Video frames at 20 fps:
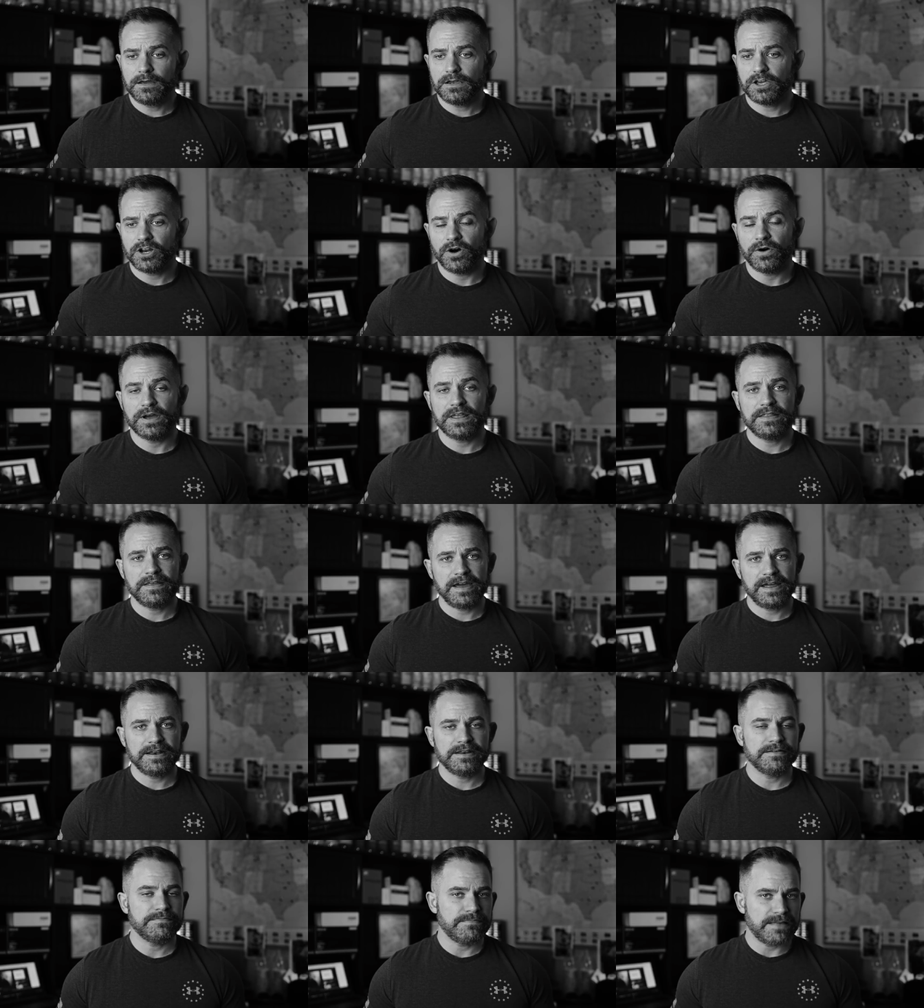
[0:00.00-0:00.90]
You know,
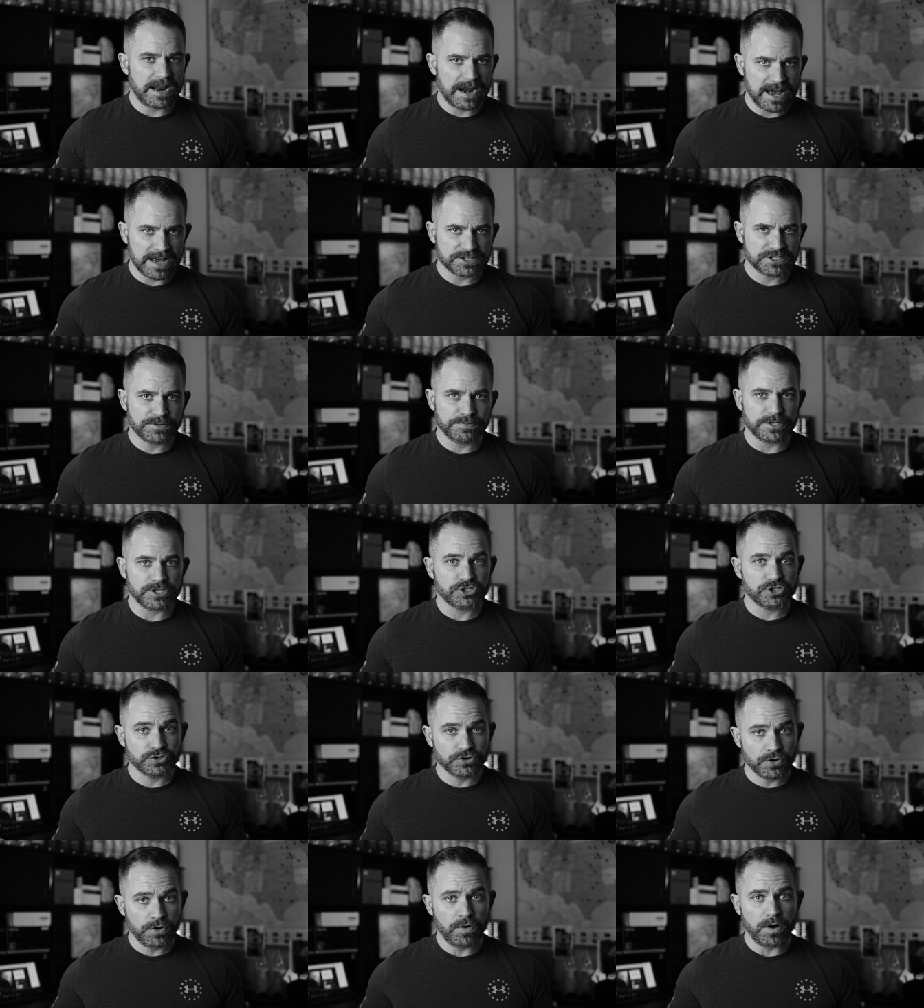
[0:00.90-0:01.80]
and that has to be
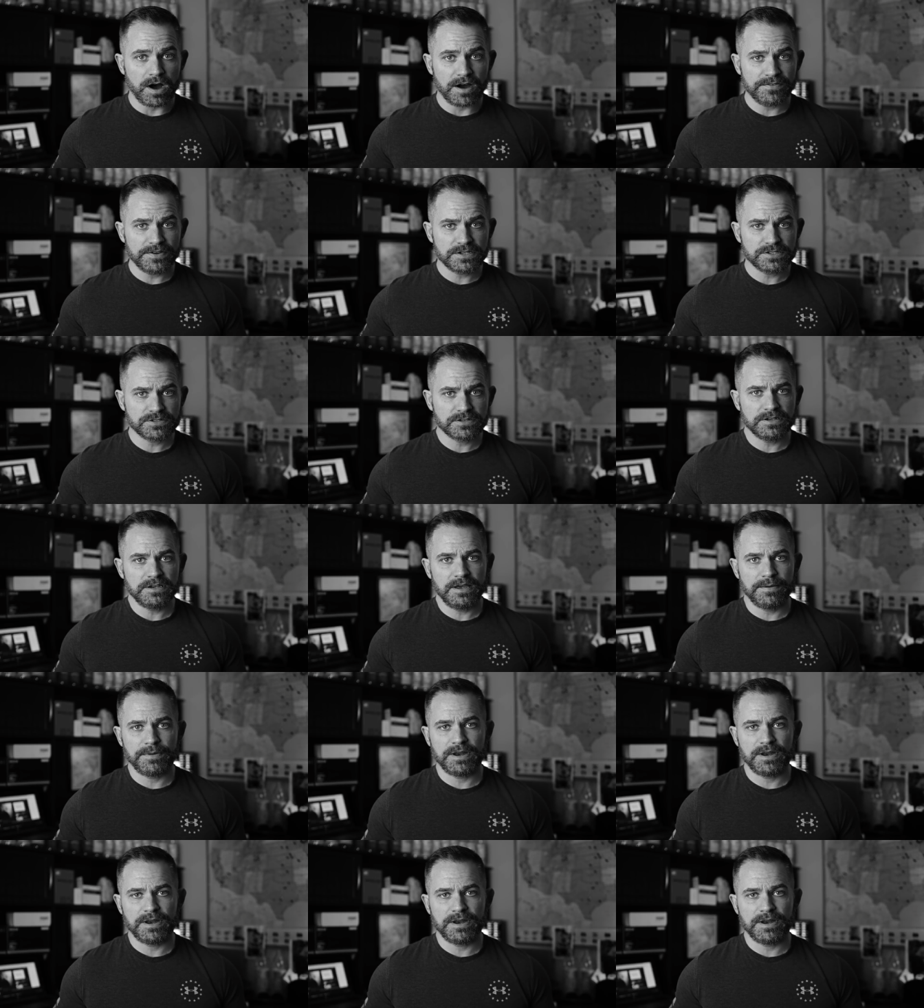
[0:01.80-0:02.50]
true, obviously.